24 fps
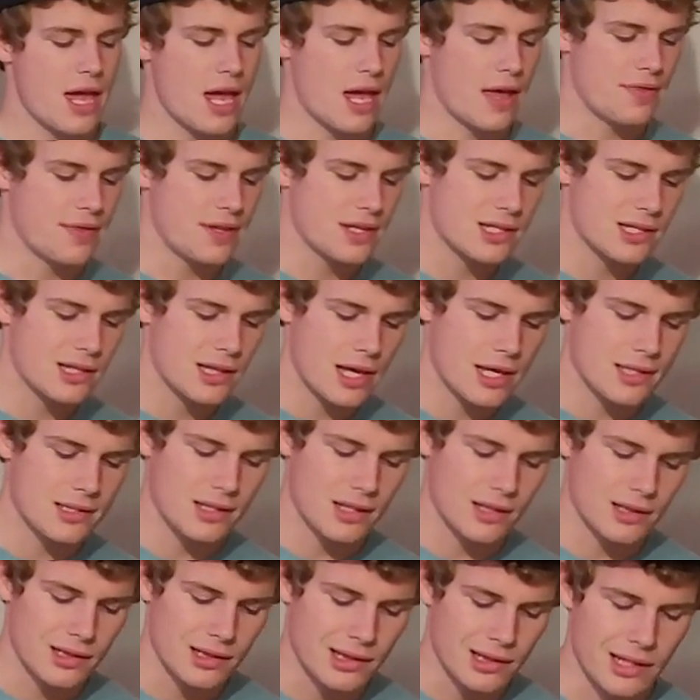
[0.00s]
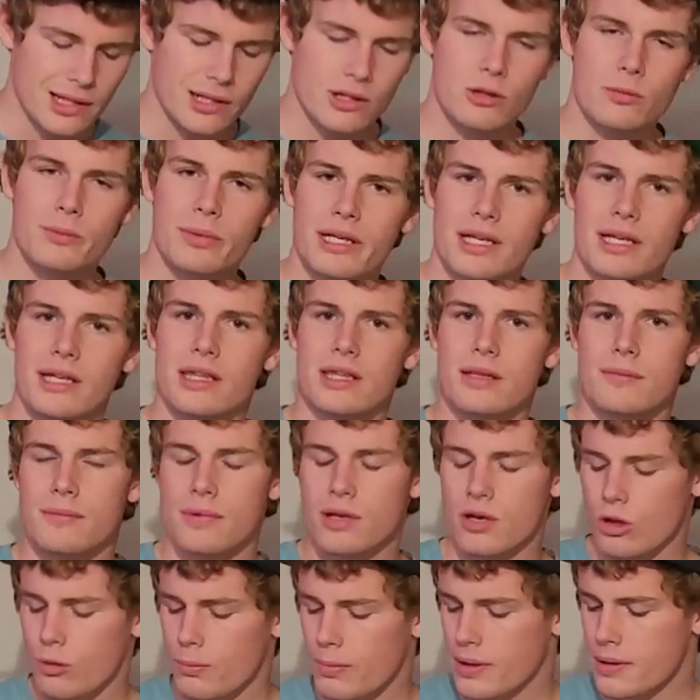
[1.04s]
And this lands a little bit in the
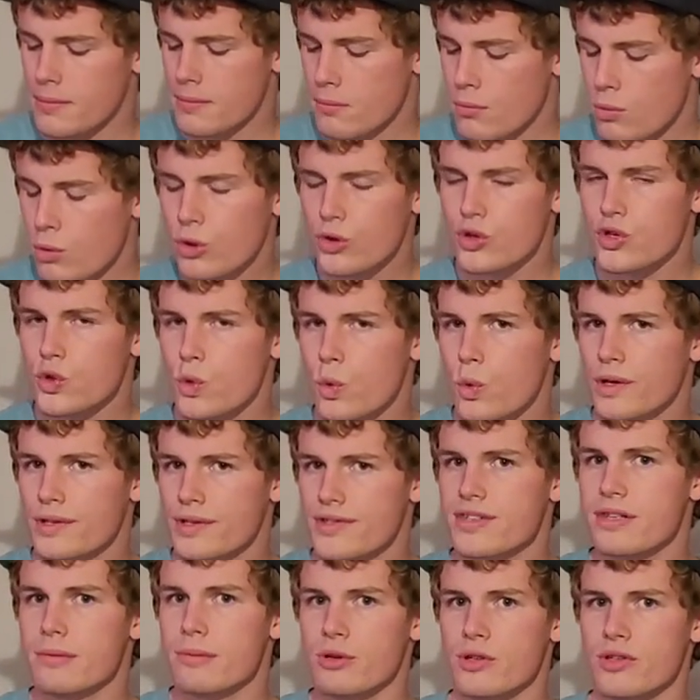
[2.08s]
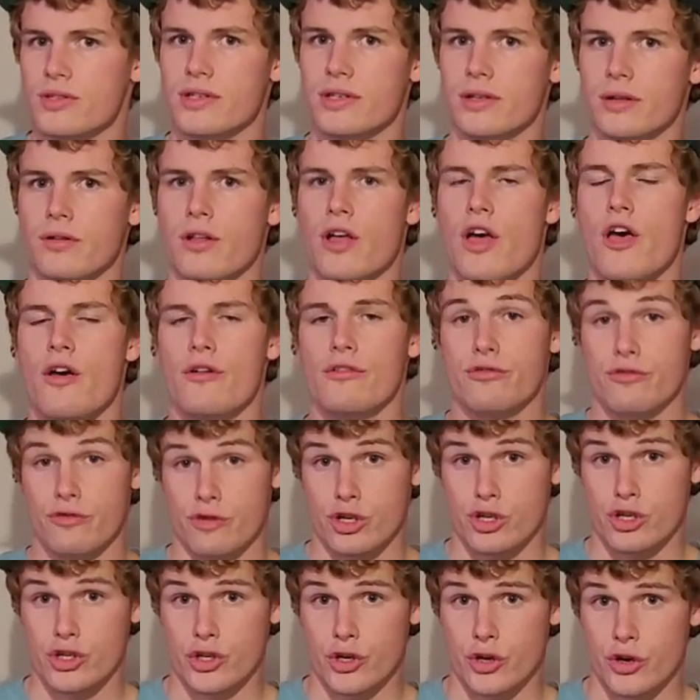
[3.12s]
middle, but more towards the Brazil for
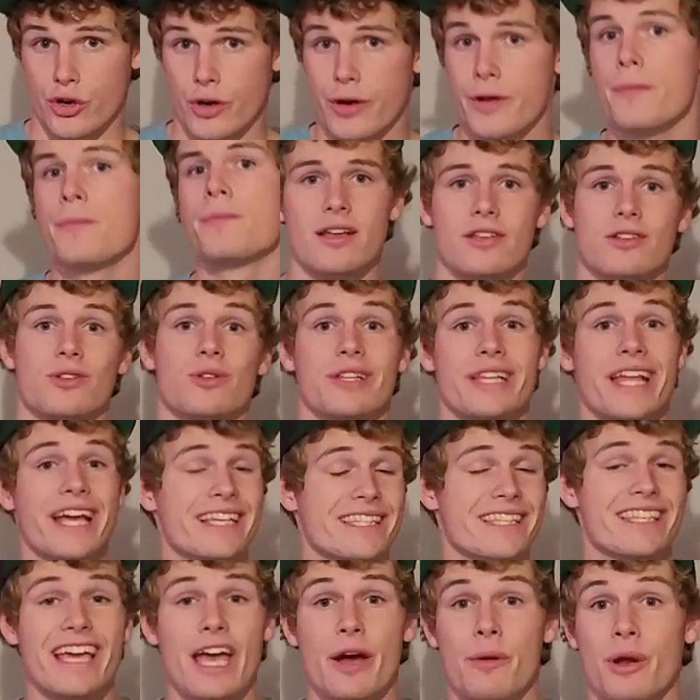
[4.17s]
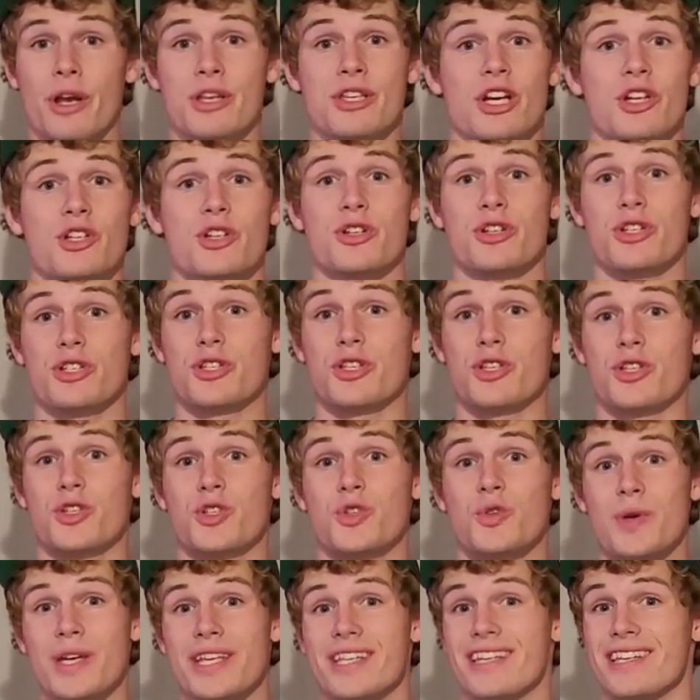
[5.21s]
sure. So the next thing I wanna to touch on is the
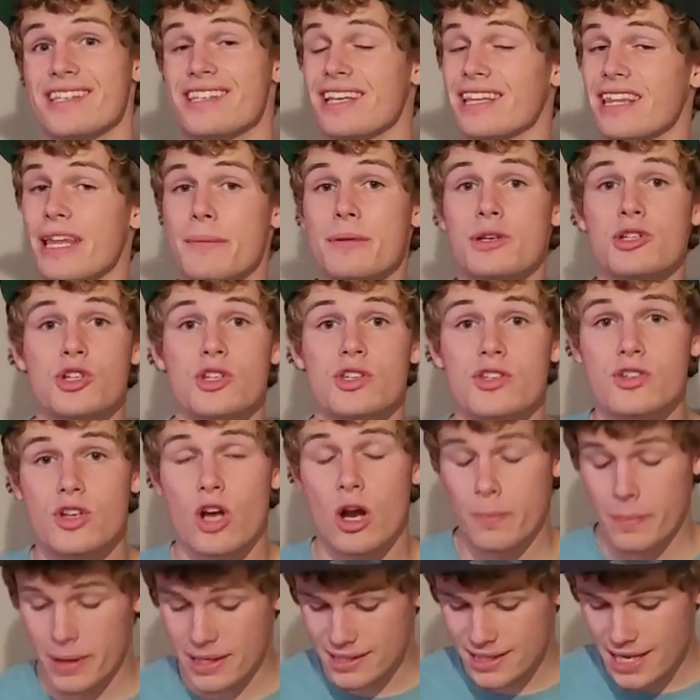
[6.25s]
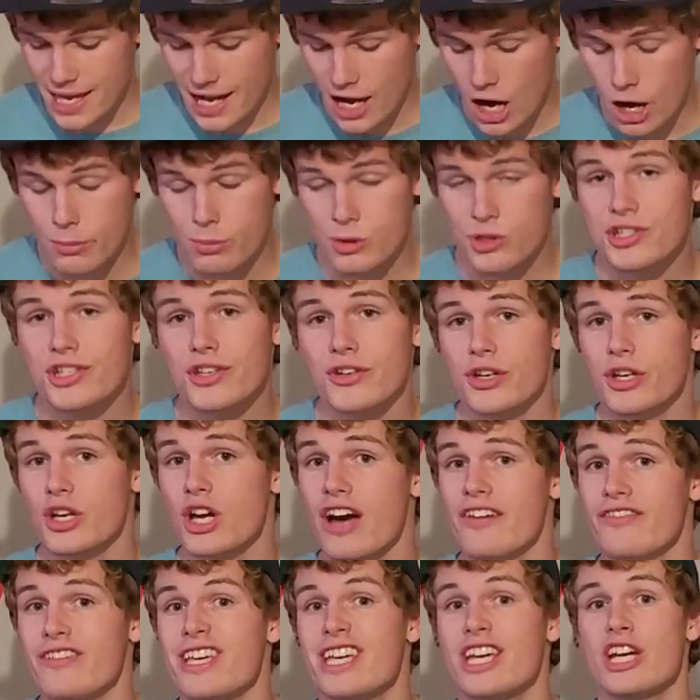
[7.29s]
sweetness. And let me just start by saying our Brazilian
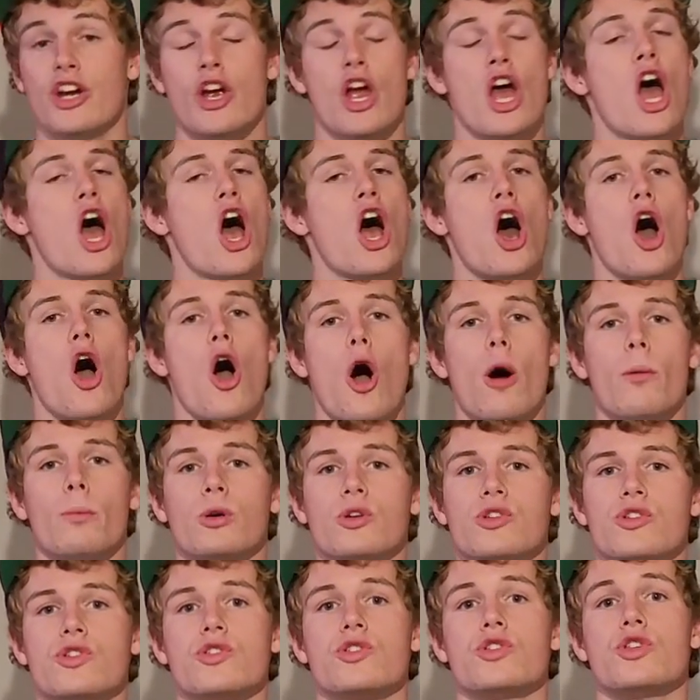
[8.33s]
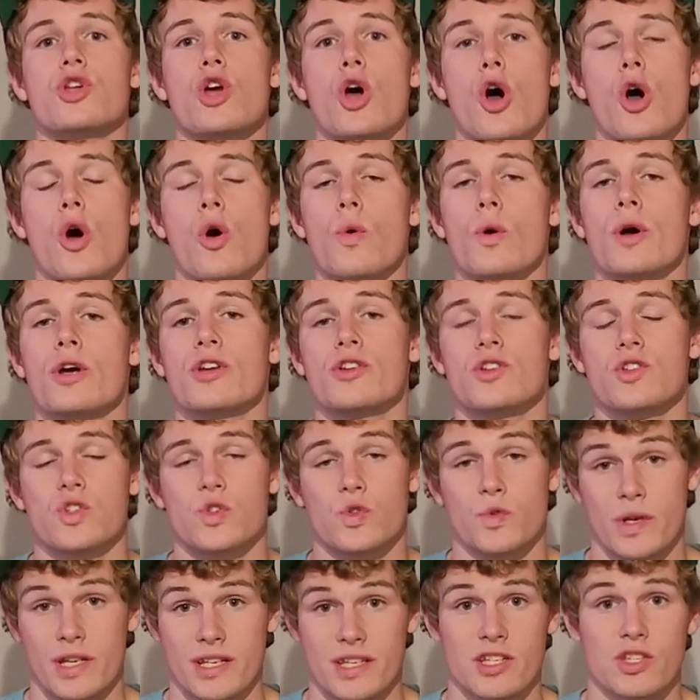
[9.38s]
coffee here almost no
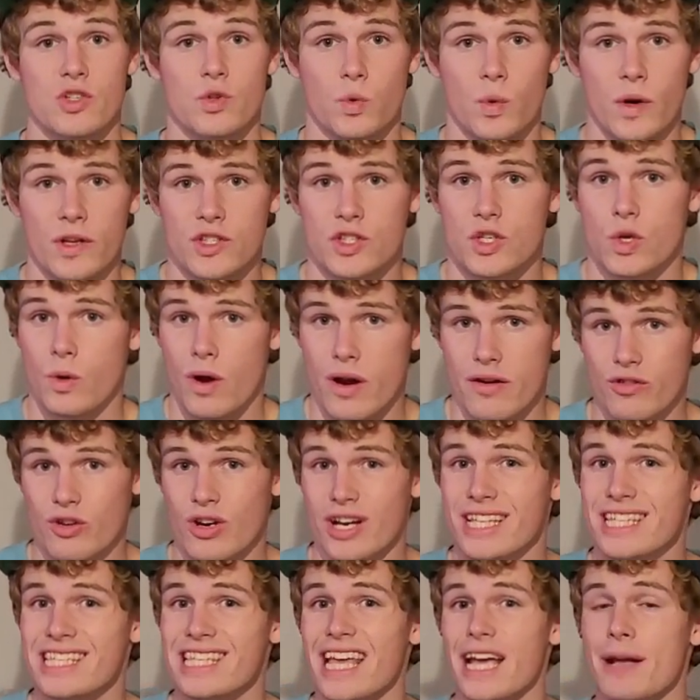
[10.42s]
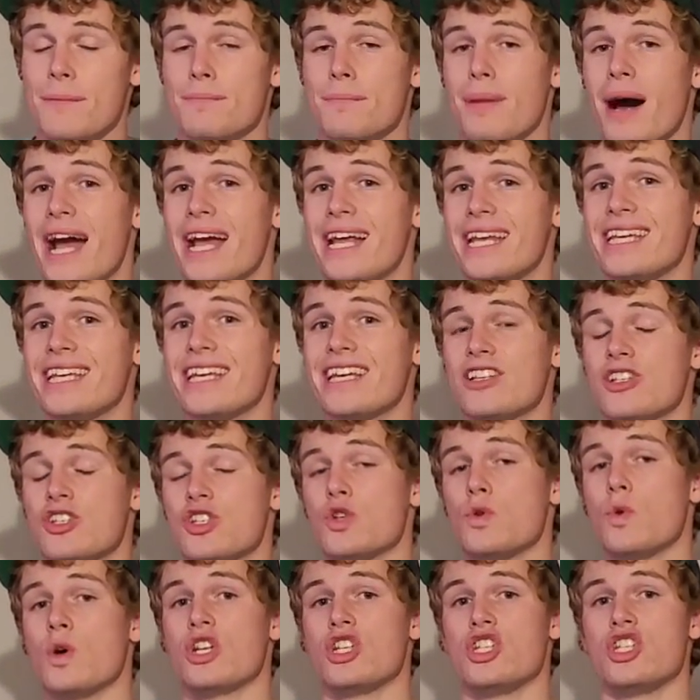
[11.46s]
sweetness whatsoever. It's like biting
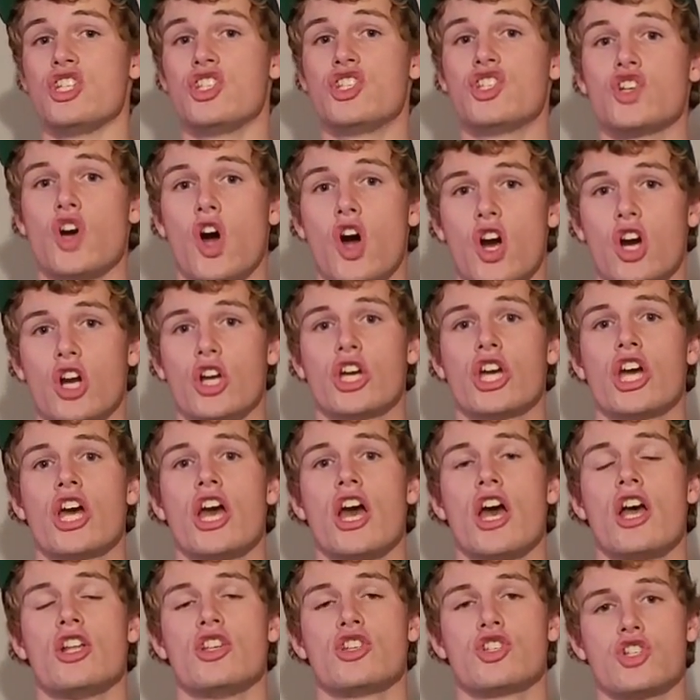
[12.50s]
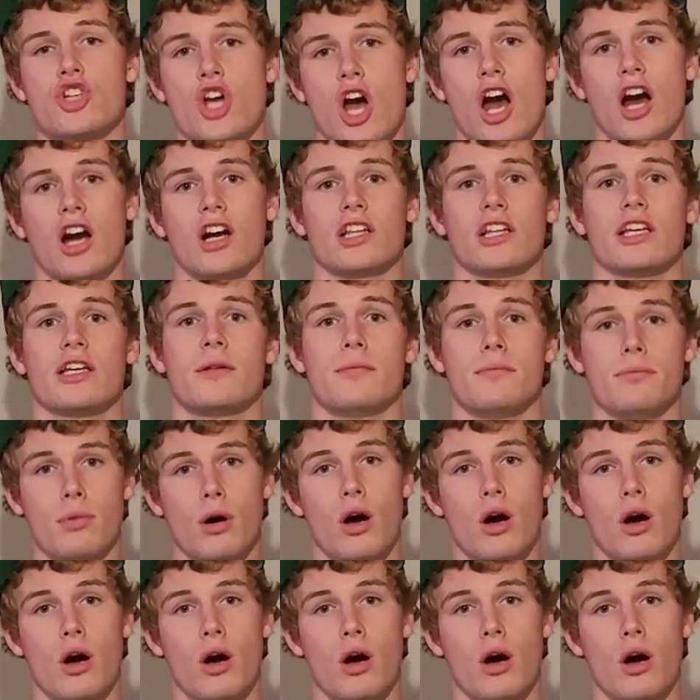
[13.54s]
into a dark chocolate